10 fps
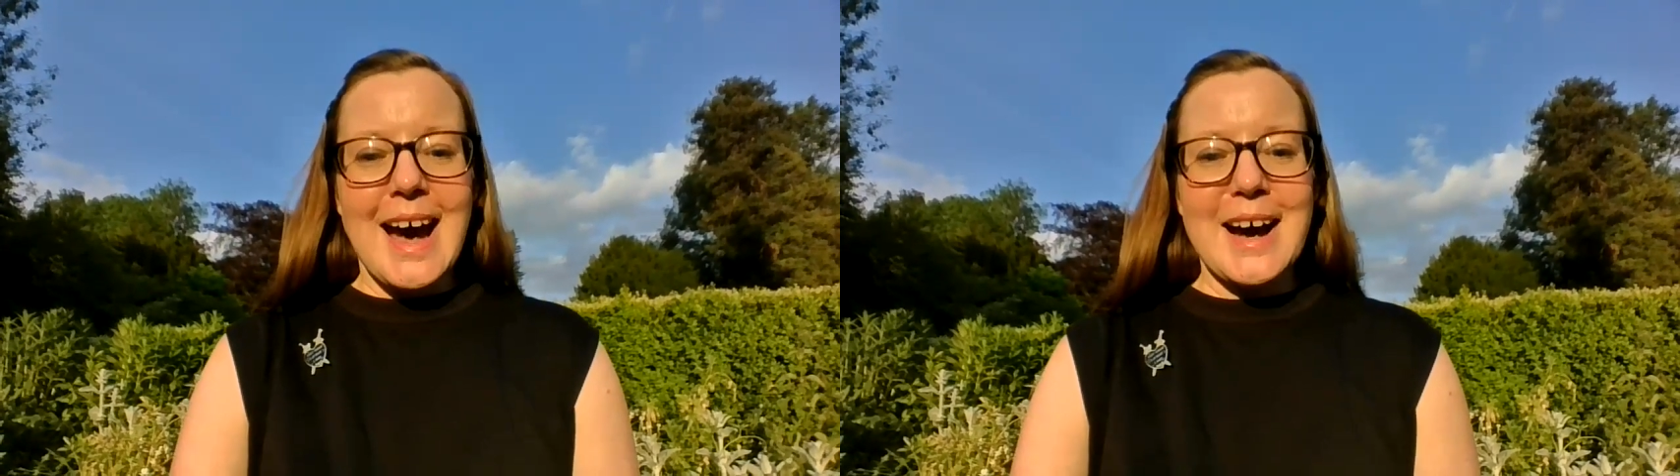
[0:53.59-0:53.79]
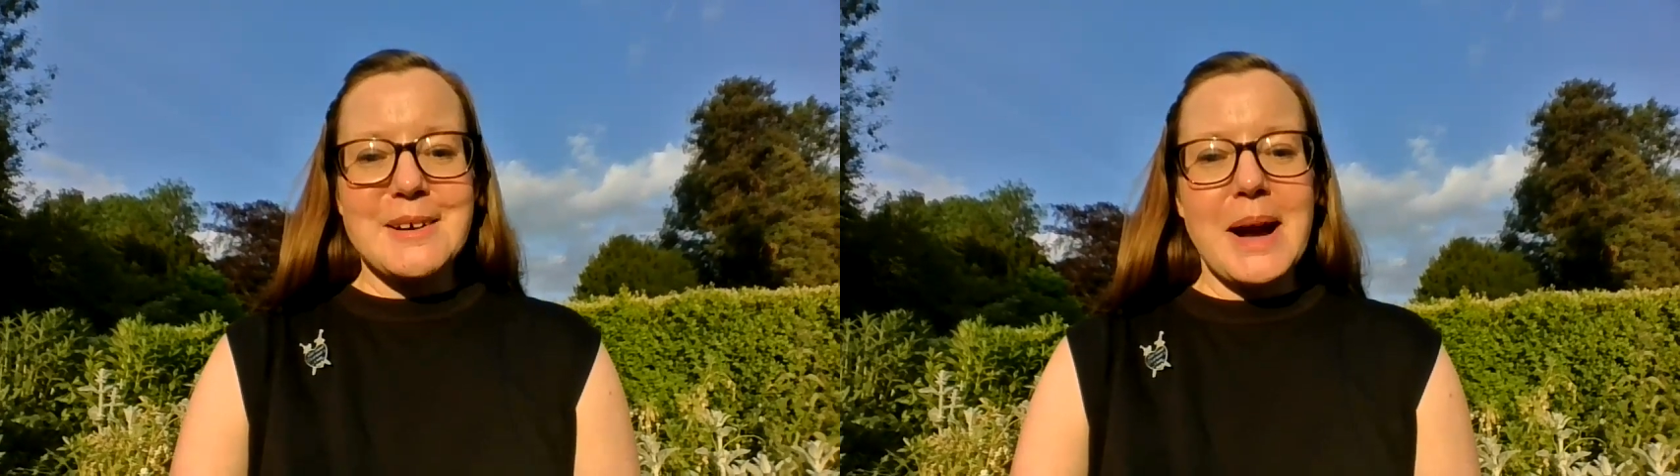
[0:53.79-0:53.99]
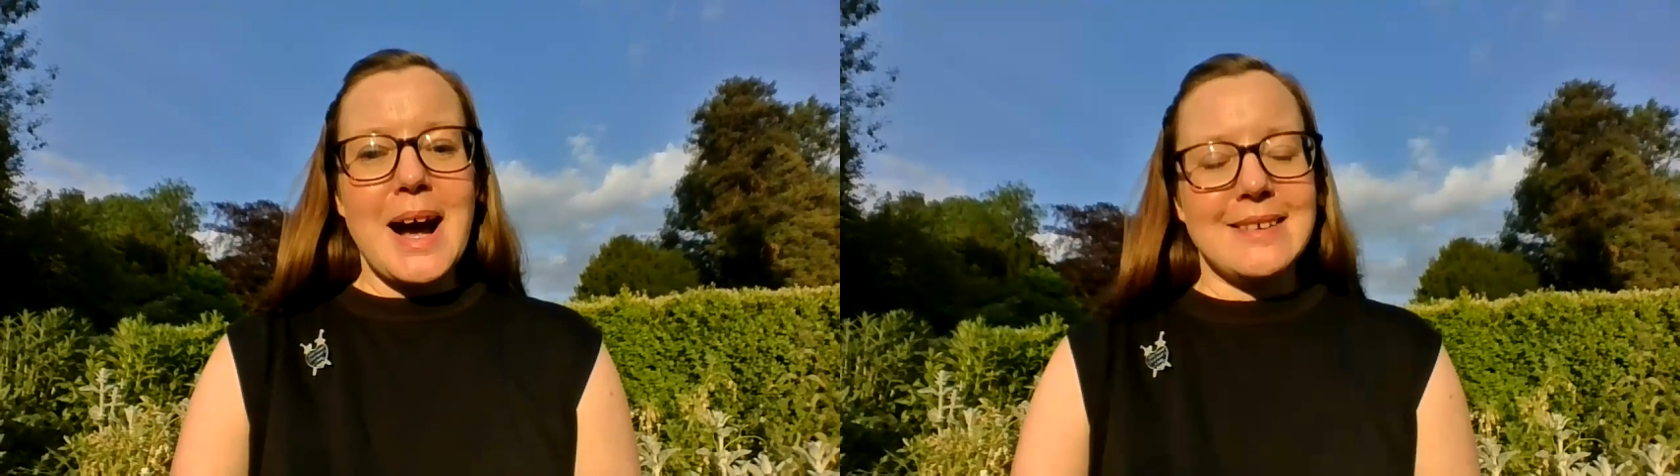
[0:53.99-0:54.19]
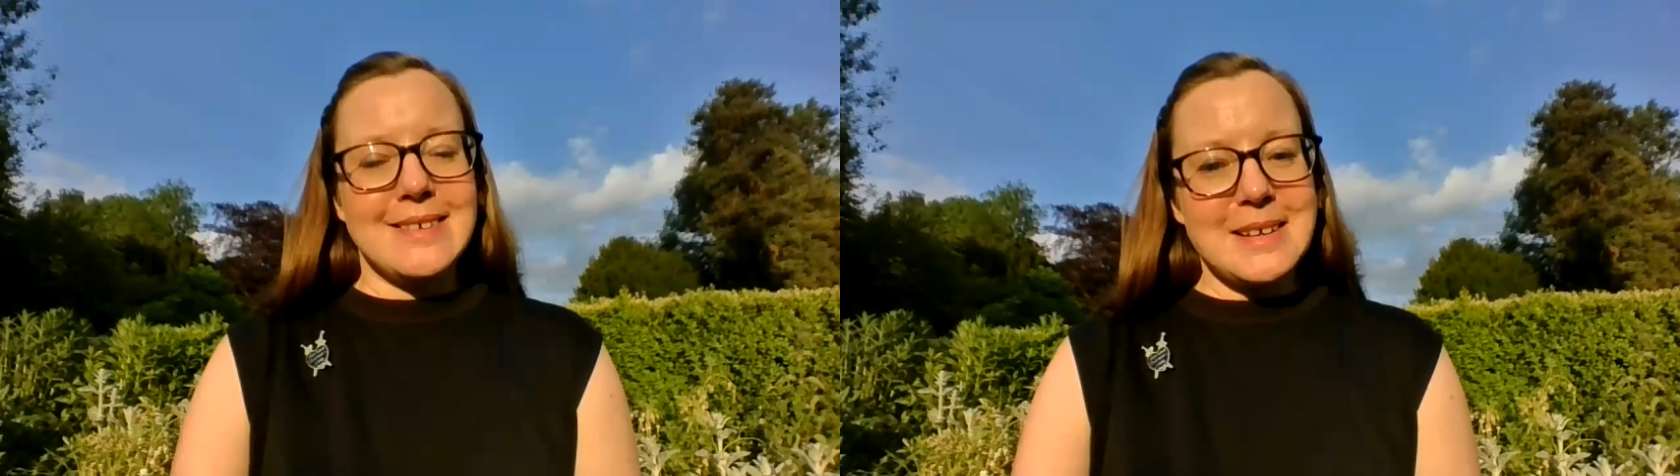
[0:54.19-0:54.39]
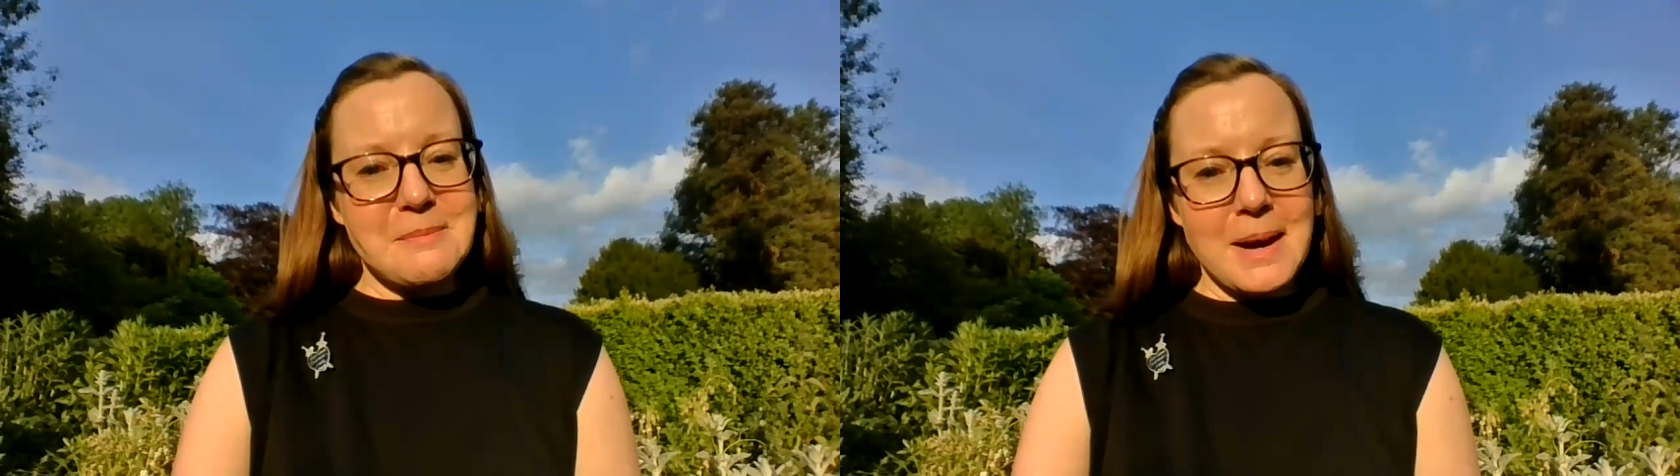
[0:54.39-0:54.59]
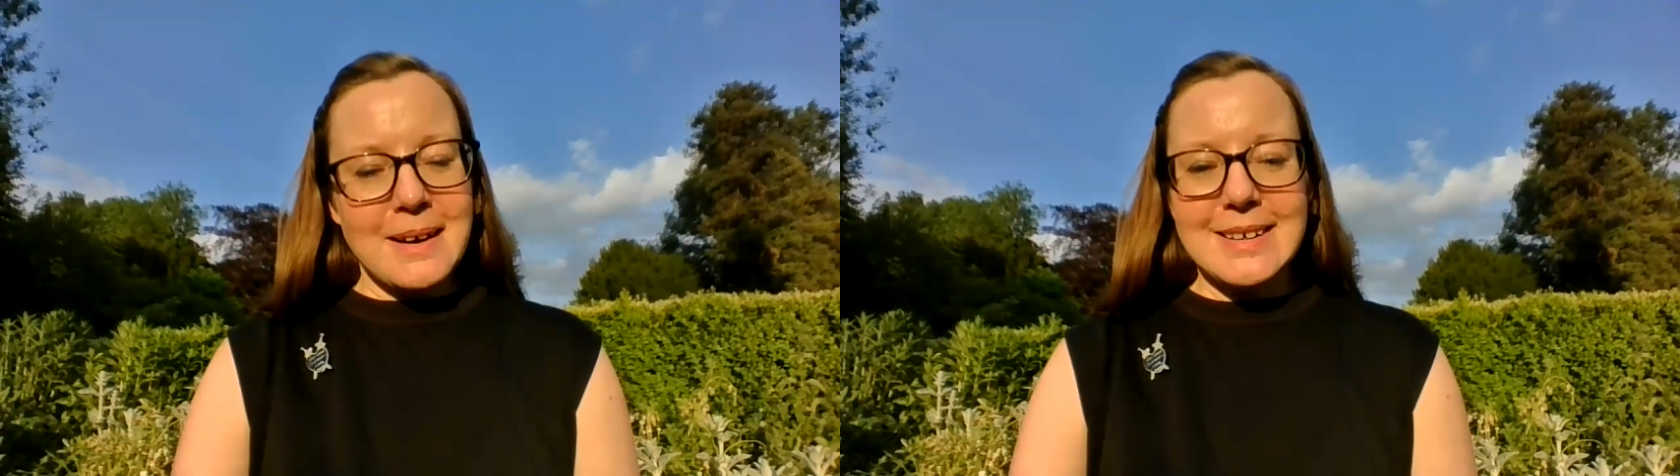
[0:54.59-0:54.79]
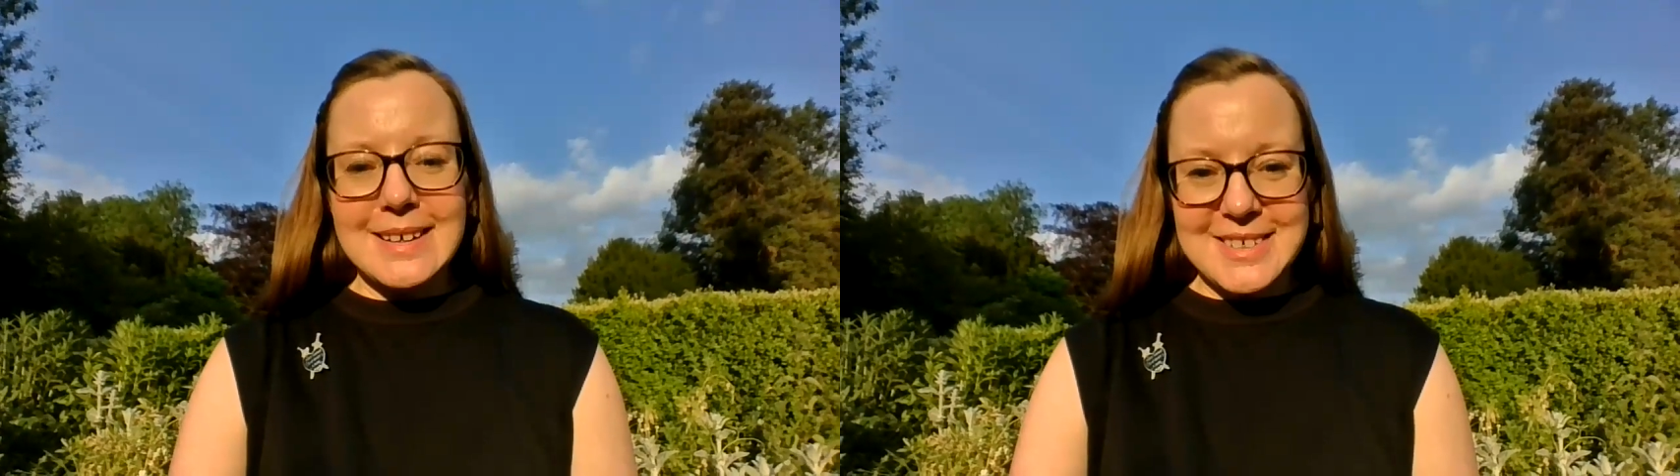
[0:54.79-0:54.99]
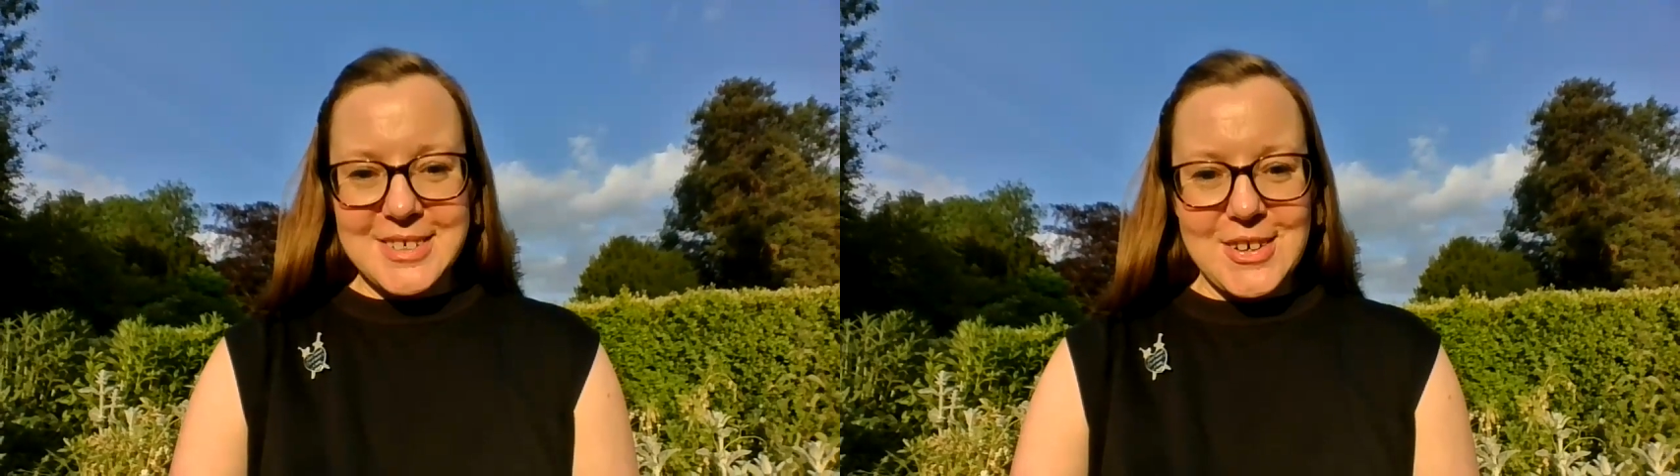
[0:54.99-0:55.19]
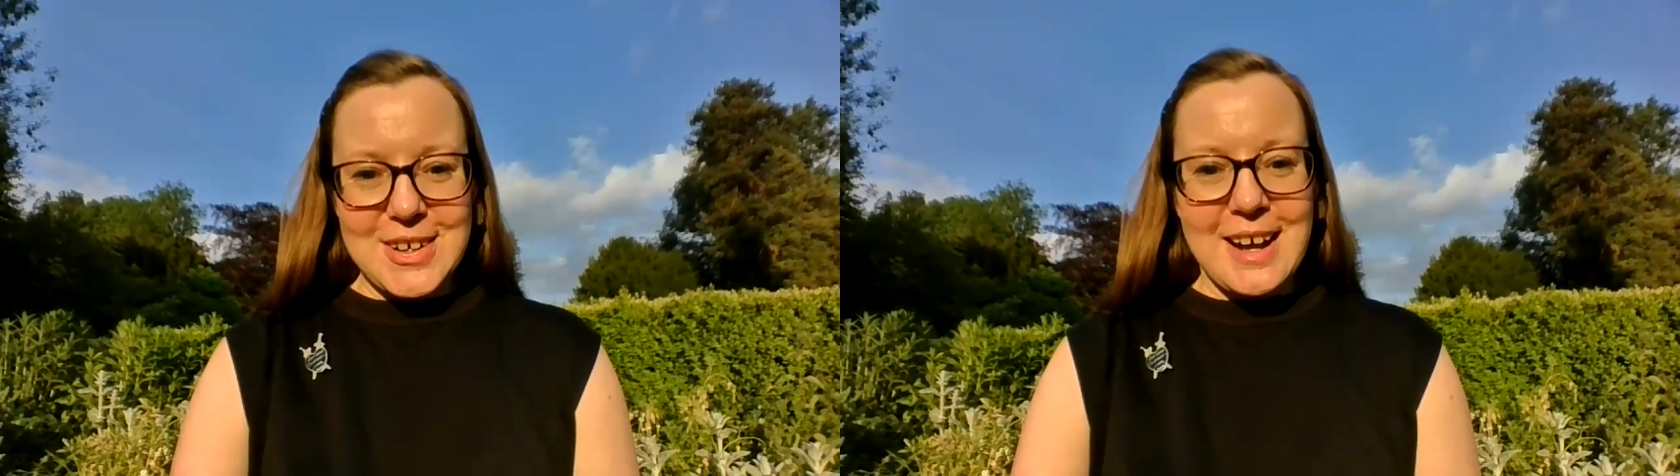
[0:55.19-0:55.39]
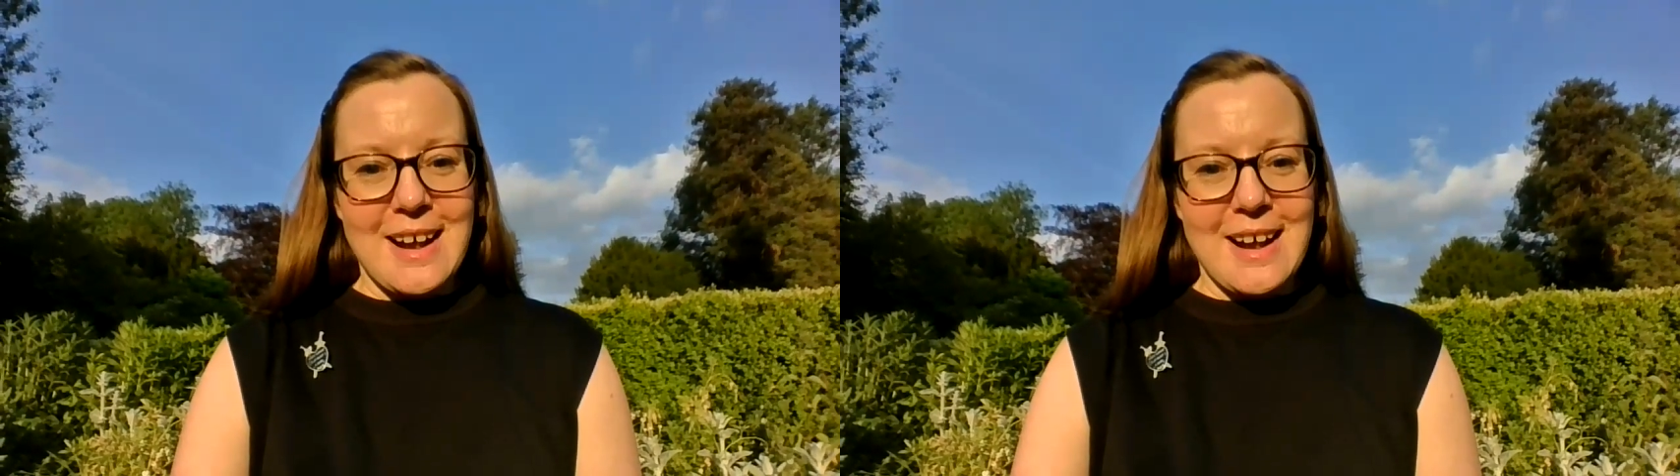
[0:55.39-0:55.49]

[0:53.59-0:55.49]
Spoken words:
and sit back and enjoy